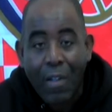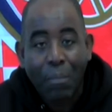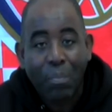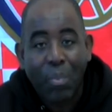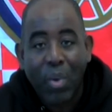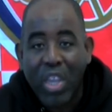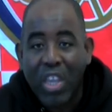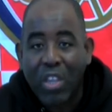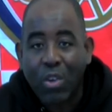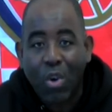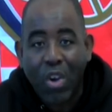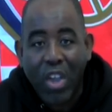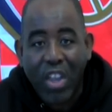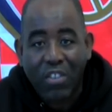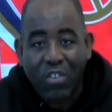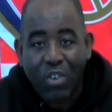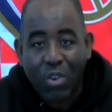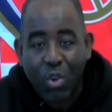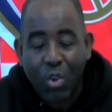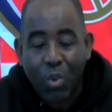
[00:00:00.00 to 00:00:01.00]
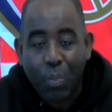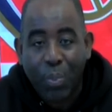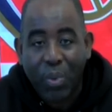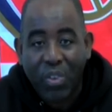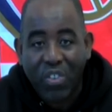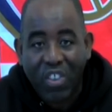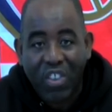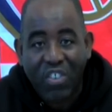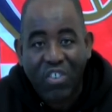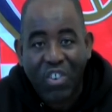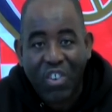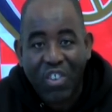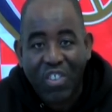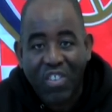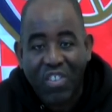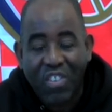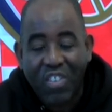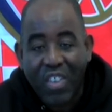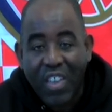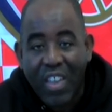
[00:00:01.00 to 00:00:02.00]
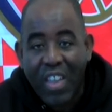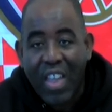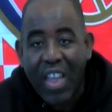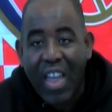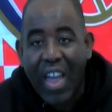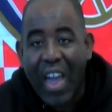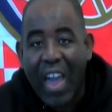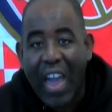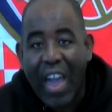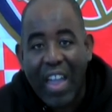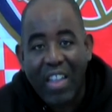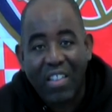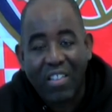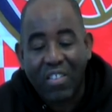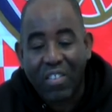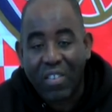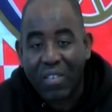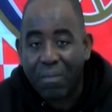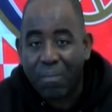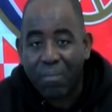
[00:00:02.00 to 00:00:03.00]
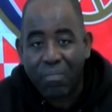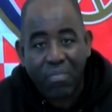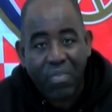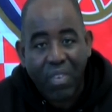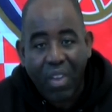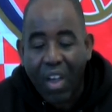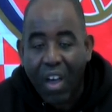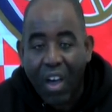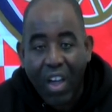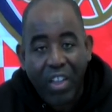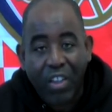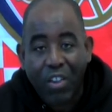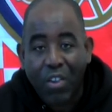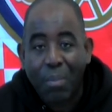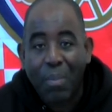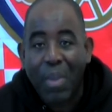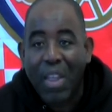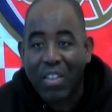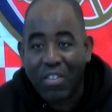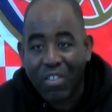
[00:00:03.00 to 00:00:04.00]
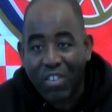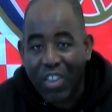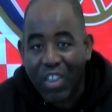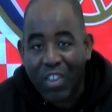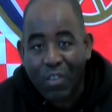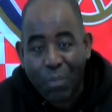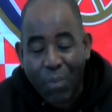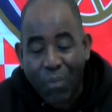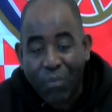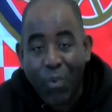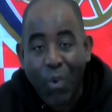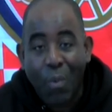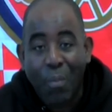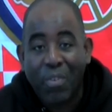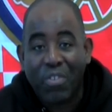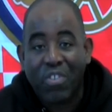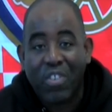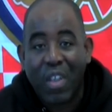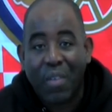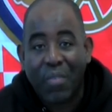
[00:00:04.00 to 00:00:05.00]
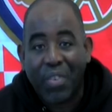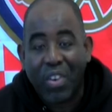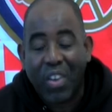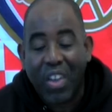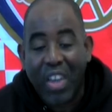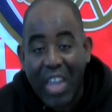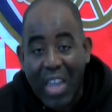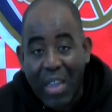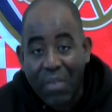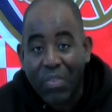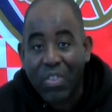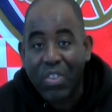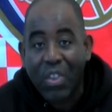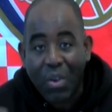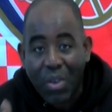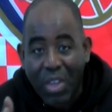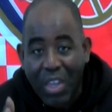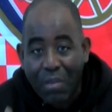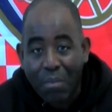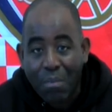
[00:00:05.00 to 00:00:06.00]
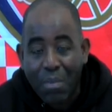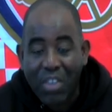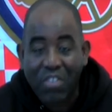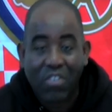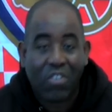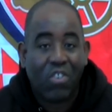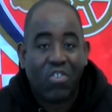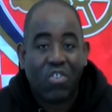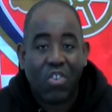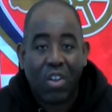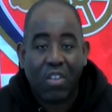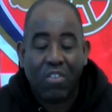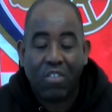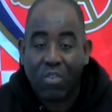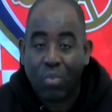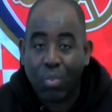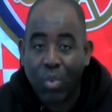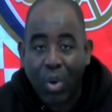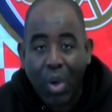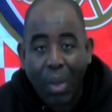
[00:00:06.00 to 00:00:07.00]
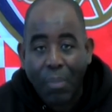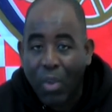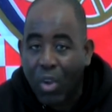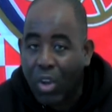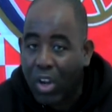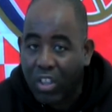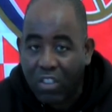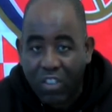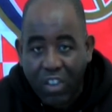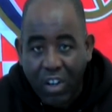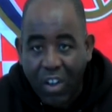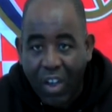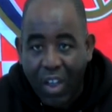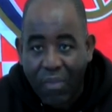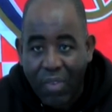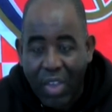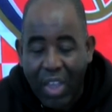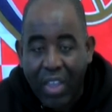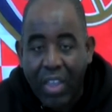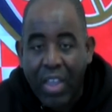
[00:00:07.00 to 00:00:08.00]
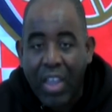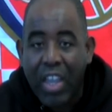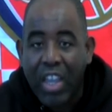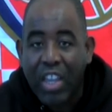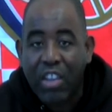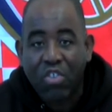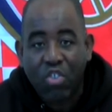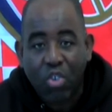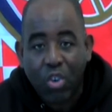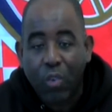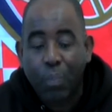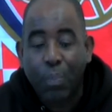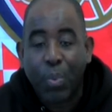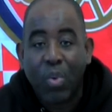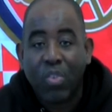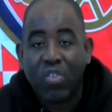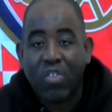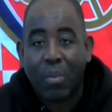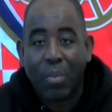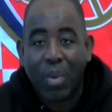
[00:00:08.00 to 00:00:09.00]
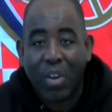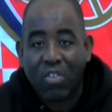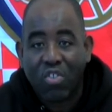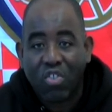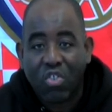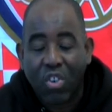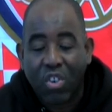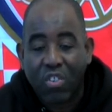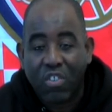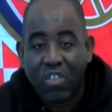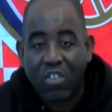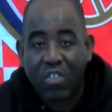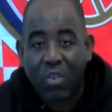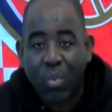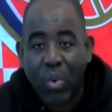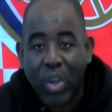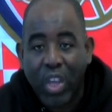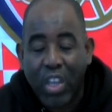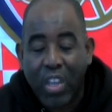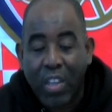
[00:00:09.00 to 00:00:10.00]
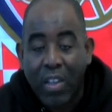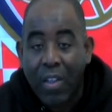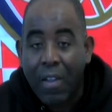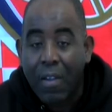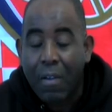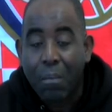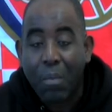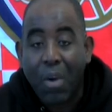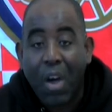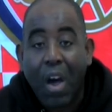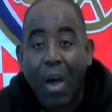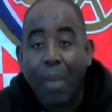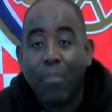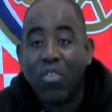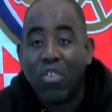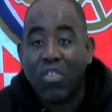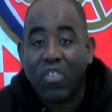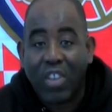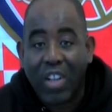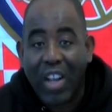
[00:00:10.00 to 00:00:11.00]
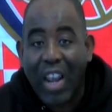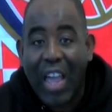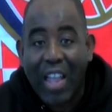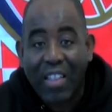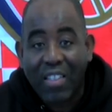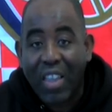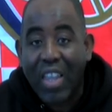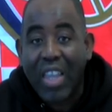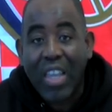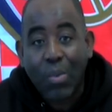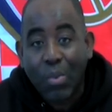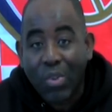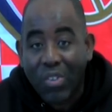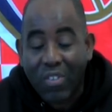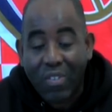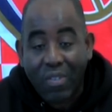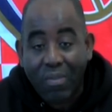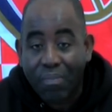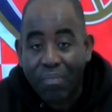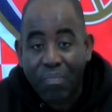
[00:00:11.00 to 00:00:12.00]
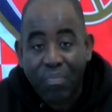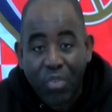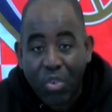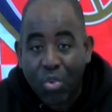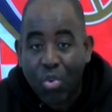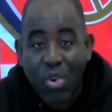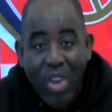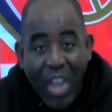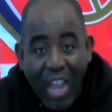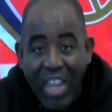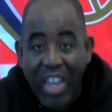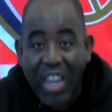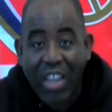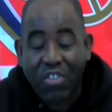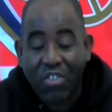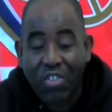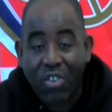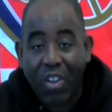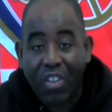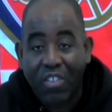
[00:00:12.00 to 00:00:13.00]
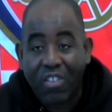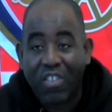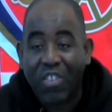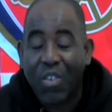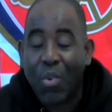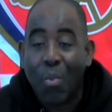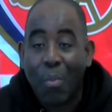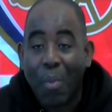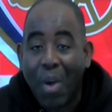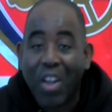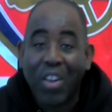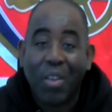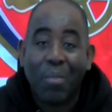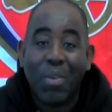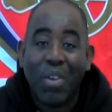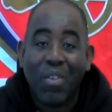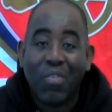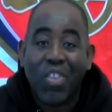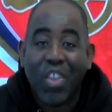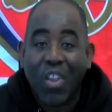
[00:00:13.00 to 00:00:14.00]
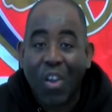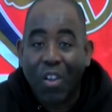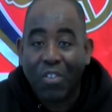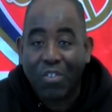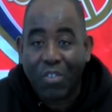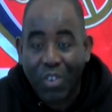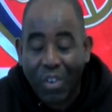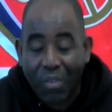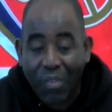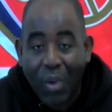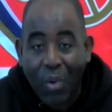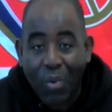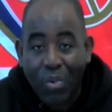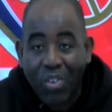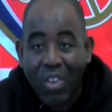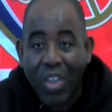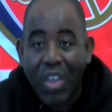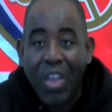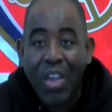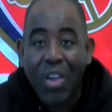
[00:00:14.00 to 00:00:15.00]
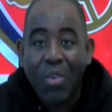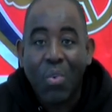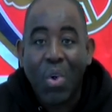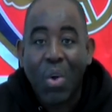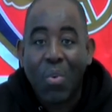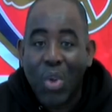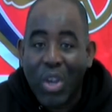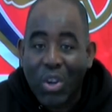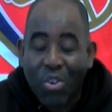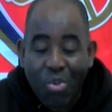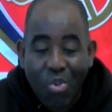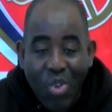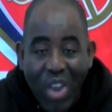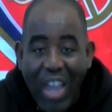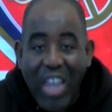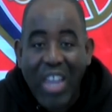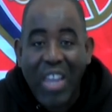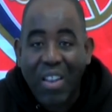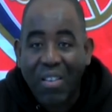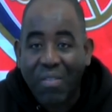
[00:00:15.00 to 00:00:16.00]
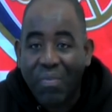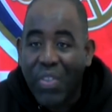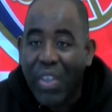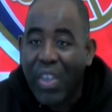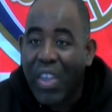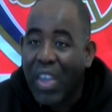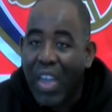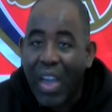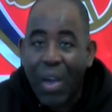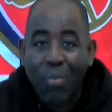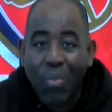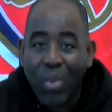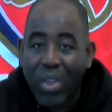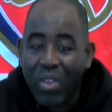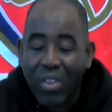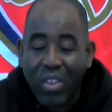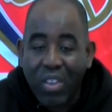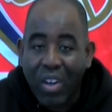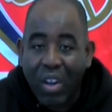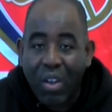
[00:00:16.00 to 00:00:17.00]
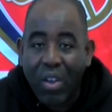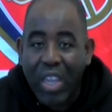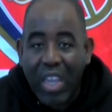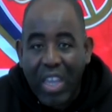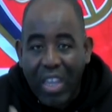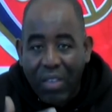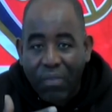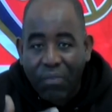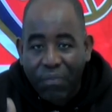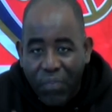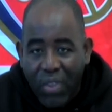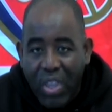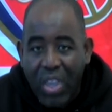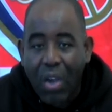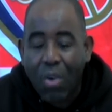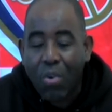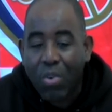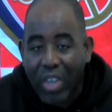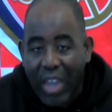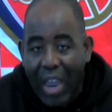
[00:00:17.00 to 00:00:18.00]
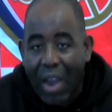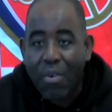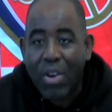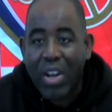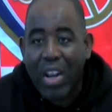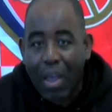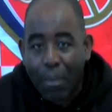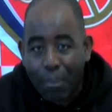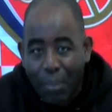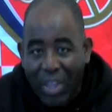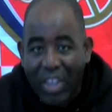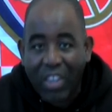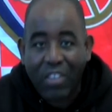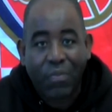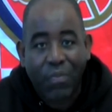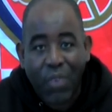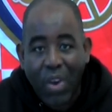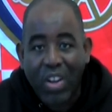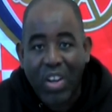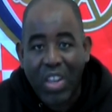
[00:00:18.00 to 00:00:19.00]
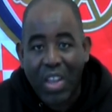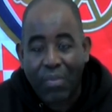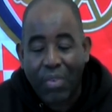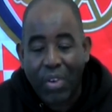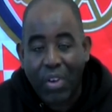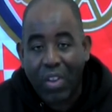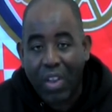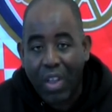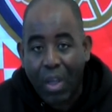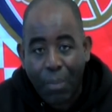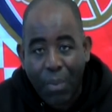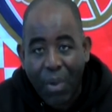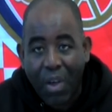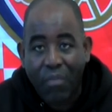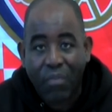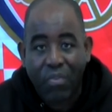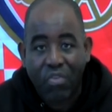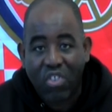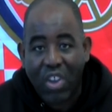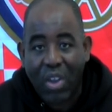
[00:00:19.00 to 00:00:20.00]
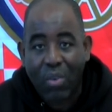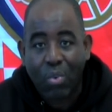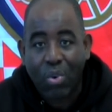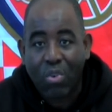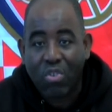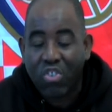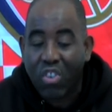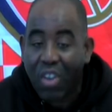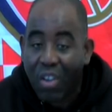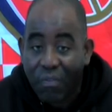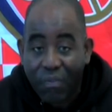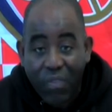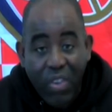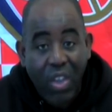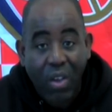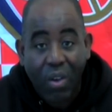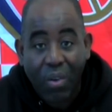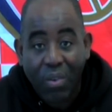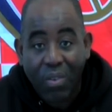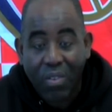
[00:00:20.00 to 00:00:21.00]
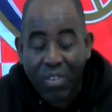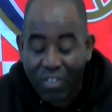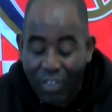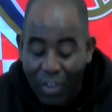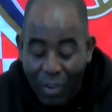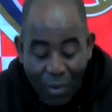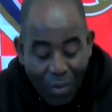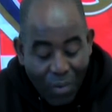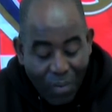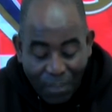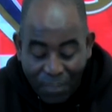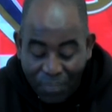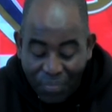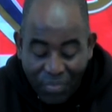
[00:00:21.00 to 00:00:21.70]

but he got into good positions. And I commend his performance the other night, even though he missed the chances. Well, I'm not going to deny that. He should have put some of those chances away, but I'm just glad that he was creating chances. It reminded me of the Arsenal of old, where we're creating and we, you know, he Theo carried our biggest threat the other night, apart from Jack Wilshere, Theo. So,